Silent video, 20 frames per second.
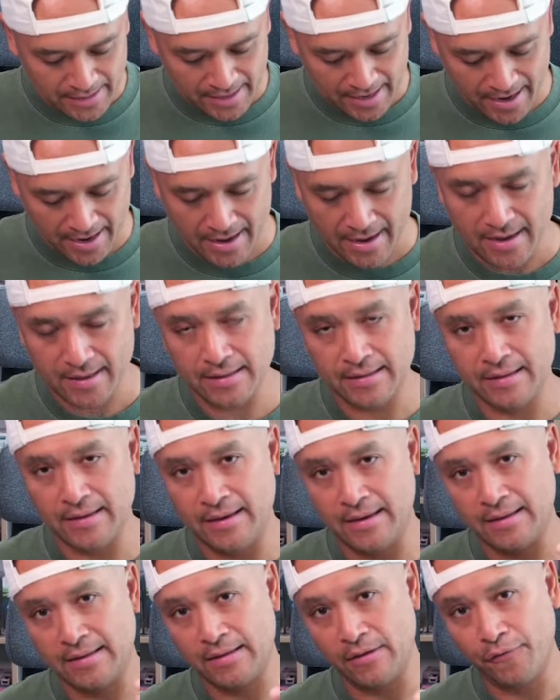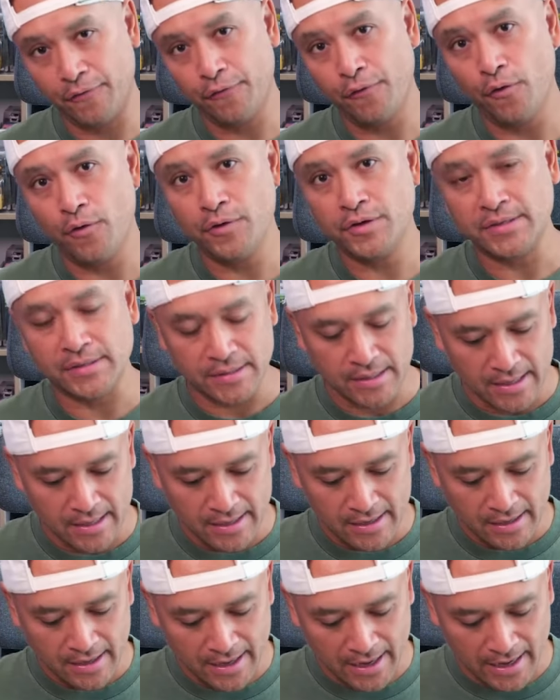and the first
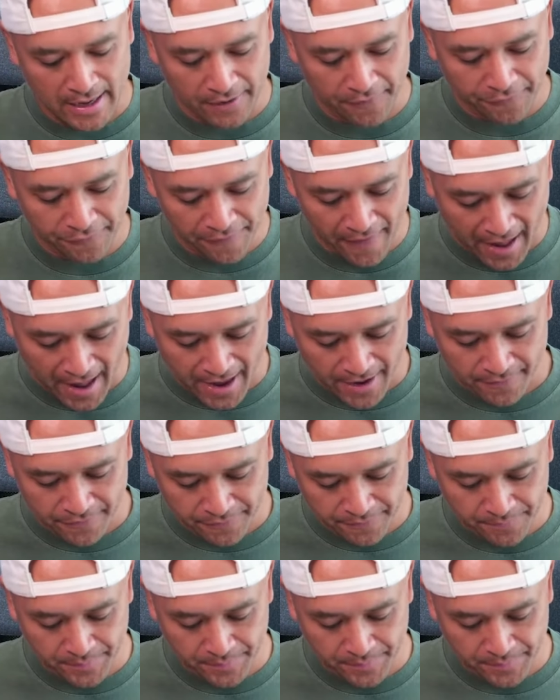5